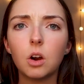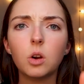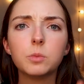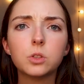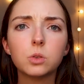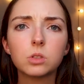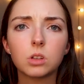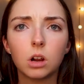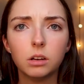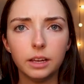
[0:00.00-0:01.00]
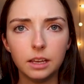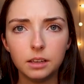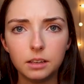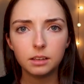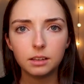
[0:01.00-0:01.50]
"Oh, I'm so sorry."
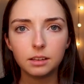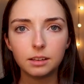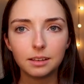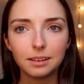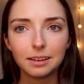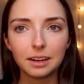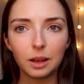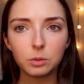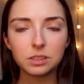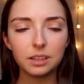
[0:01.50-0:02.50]
I was